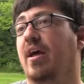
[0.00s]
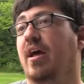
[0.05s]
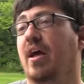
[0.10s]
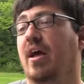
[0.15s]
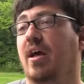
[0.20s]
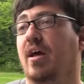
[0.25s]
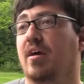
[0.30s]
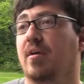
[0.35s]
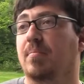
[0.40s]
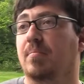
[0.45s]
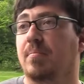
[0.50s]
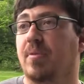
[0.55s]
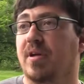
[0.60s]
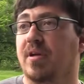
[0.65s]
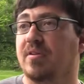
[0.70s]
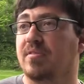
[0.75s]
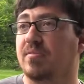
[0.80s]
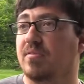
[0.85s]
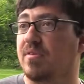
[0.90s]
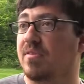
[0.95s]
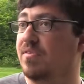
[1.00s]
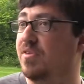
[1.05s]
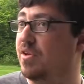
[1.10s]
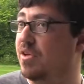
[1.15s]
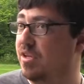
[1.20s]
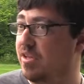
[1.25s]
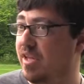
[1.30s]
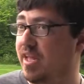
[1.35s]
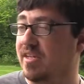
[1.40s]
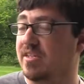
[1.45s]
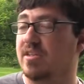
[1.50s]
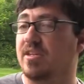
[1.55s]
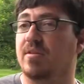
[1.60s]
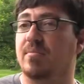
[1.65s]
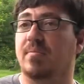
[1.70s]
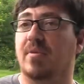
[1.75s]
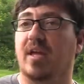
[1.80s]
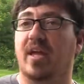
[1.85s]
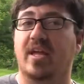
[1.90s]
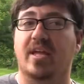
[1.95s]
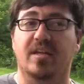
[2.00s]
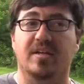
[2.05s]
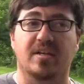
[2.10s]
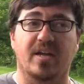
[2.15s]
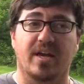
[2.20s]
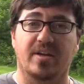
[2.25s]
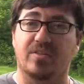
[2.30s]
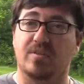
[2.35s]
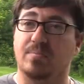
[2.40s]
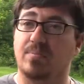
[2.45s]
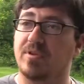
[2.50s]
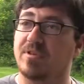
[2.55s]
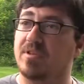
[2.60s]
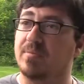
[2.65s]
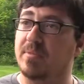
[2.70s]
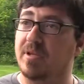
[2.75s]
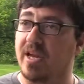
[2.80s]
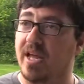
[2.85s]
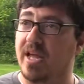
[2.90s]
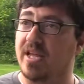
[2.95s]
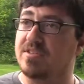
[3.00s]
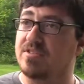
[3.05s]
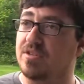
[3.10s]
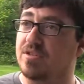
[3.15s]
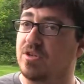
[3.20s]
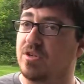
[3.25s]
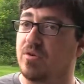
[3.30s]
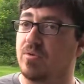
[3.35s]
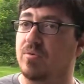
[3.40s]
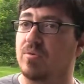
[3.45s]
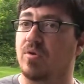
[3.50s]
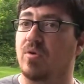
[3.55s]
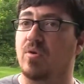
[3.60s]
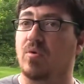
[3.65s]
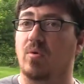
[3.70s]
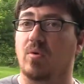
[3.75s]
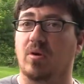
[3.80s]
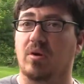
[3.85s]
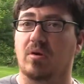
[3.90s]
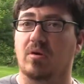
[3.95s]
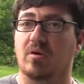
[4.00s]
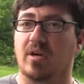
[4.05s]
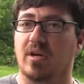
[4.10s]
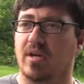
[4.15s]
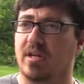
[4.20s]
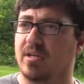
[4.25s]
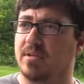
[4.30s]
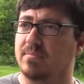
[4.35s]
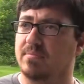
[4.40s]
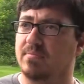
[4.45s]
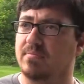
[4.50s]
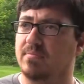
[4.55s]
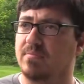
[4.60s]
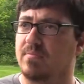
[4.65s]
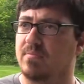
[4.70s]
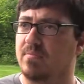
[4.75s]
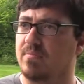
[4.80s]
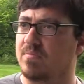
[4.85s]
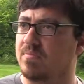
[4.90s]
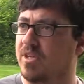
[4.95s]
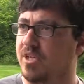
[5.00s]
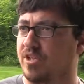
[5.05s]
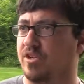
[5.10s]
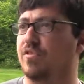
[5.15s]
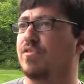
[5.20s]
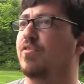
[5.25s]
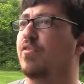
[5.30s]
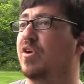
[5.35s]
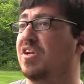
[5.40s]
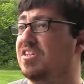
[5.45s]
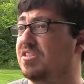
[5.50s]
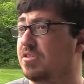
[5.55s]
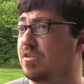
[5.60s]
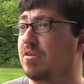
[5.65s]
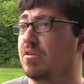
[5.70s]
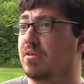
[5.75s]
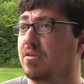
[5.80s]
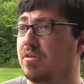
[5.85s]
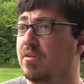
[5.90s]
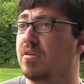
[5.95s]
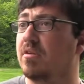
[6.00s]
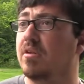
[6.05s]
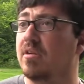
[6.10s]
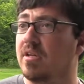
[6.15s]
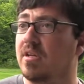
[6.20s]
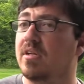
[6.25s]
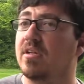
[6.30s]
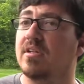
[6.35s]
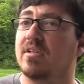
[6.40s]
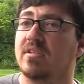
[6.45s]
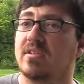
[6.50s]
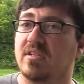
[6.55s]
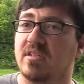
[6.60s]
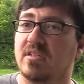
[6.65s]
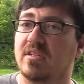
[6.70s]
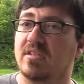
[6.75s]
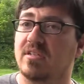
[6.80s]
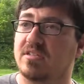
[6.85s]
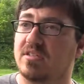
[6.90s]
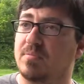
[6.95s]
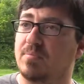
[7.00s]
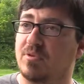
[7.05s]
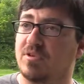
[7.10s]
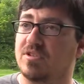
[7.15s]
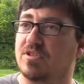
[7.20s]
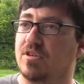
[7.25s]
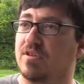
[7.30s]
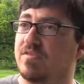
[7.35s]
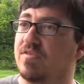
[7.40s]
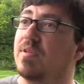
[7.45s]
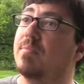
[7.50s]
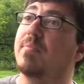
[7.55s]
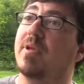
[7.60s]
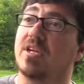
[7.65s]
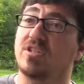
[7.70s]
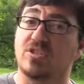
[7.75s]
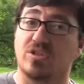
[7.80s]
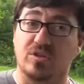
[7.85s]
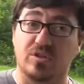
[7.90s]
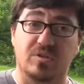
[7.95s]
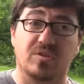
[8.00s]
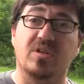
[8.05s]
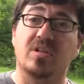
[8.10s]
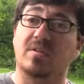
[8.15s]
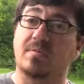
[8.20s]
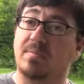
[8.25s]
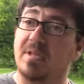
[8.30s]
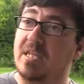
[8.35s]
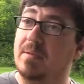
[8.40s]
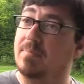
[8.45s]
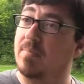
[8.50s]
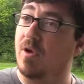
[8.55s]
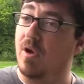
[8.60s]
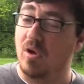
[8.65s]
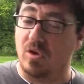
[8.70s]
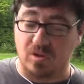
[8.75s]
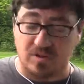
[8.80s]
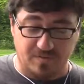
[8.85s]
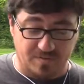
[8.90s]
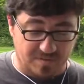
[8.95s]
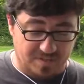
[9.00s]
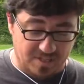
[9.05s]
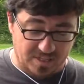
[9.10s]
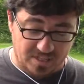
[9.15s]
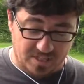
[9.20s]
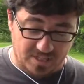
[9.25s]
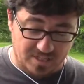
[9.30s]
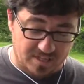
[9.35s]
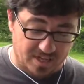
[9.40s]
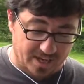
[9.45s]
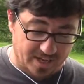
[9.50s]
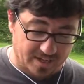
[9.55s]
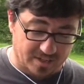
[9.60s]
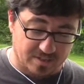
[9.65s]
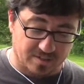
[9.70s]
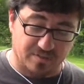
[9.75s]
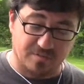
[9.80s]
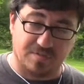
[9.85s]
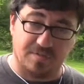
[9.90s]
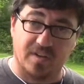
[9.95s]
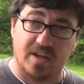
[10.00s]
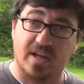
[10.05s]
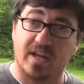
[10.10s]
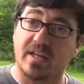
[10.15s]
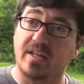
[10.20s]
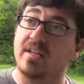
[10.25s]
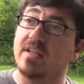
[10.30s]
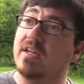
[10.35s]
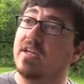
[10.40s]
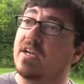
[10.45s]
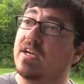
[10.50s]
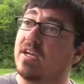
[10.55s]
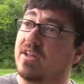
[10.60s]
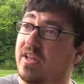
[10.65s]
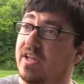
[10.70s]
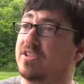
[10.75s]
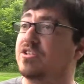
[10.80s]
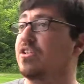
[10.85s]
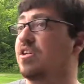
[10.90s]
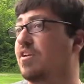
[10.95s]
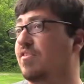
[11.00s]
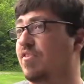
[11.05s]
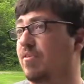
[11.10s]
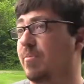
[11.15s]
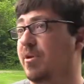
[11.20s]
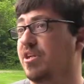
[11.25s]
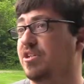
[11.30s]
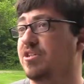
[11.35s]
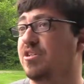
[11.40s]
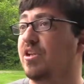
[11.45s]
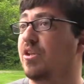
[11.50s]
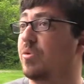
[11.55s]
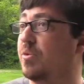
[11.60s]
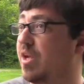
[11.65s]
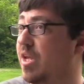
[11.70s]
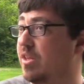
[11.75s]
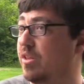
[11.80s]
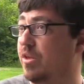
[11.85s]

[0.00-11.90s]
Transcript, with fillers: um, but if you collect them and either put them in acetone or um, in your freezer to preserve them, make sure you keep all of the kind of uh, collection information, the loca